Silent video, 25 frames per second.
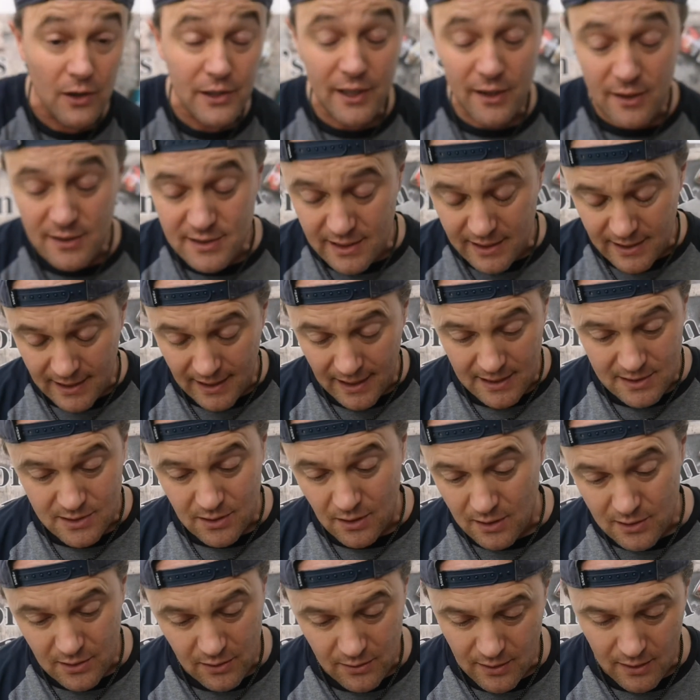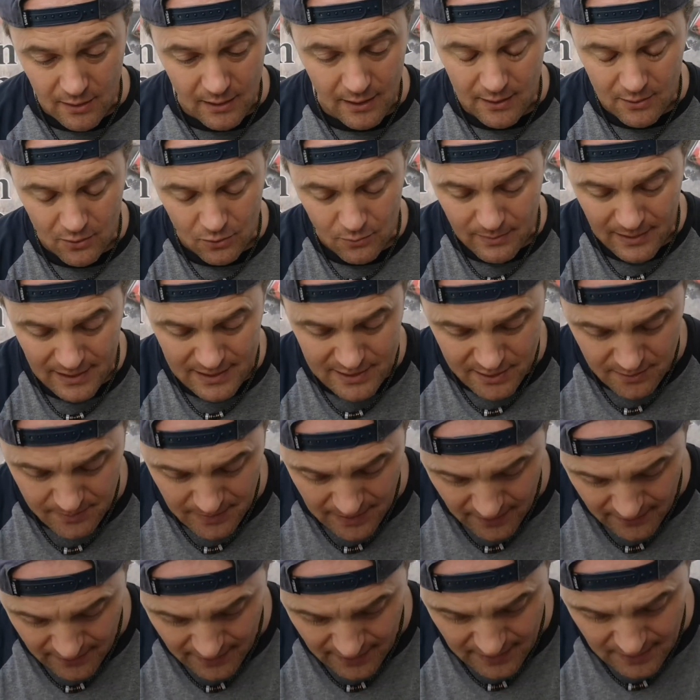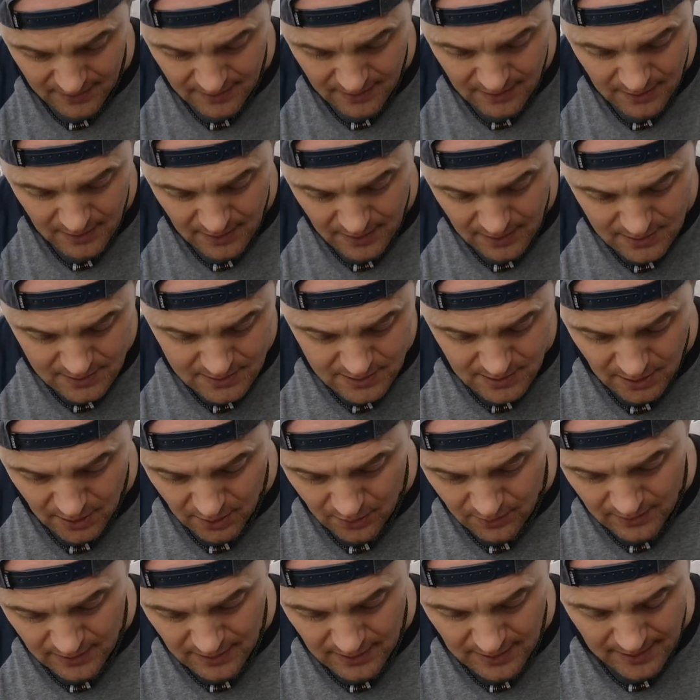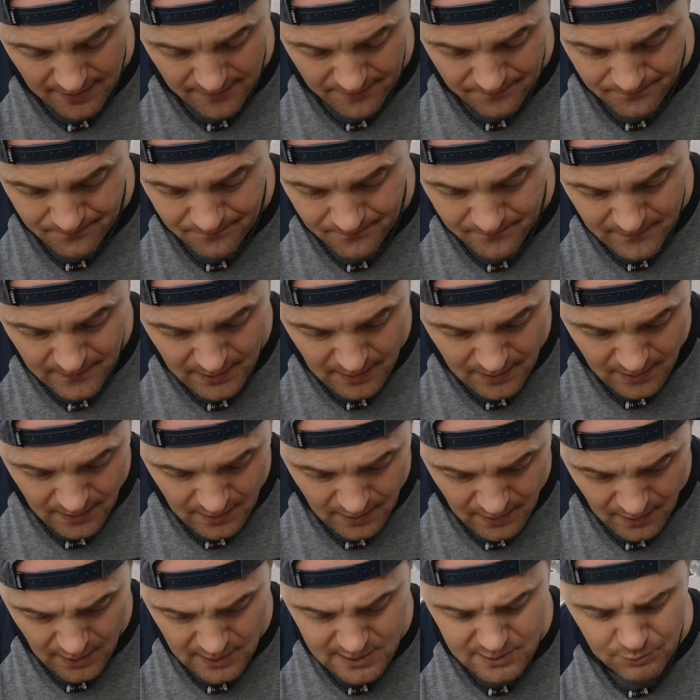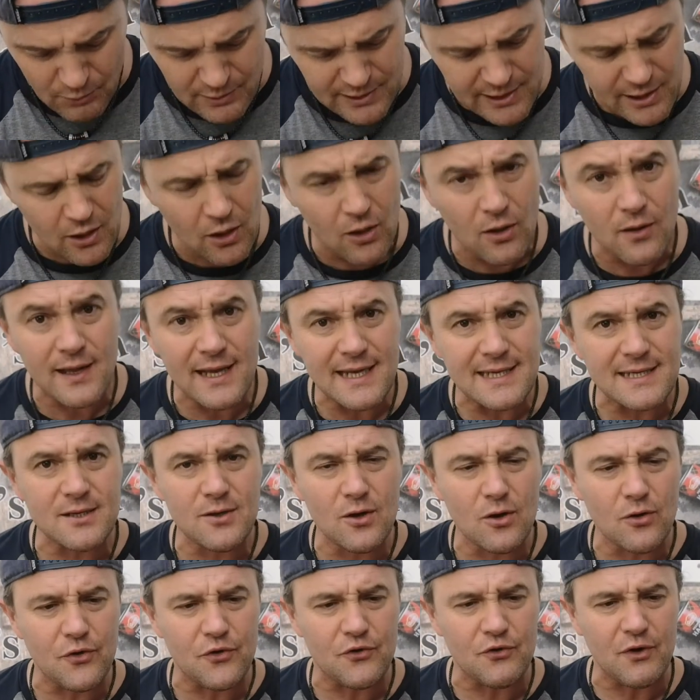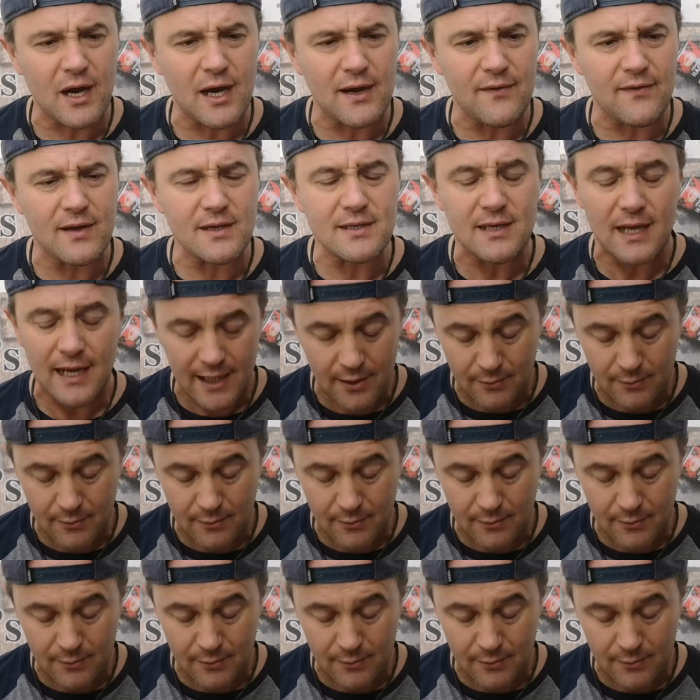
Not used it yet, so I don't know. I'll come back to you about that. So, what do you call these nut drivers?